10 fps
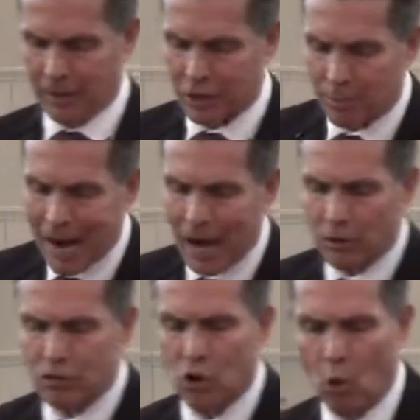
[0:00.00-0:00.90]
To bear
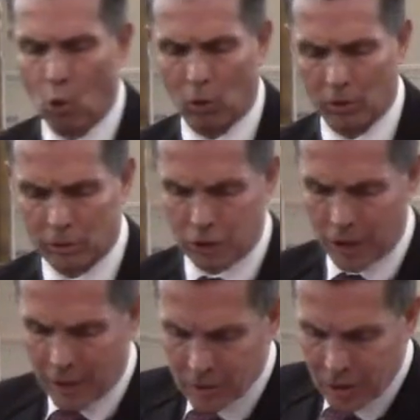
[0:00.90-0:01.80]
towards,
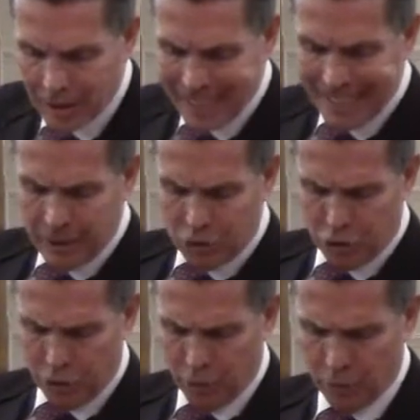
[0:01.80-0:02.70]
to lead
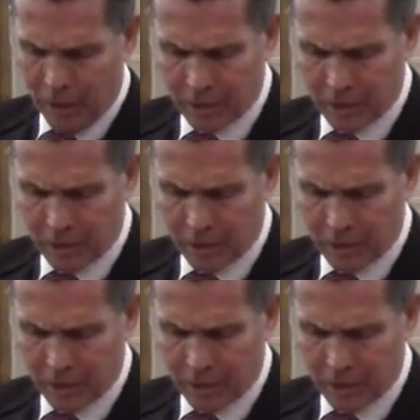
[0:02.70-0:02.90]
to,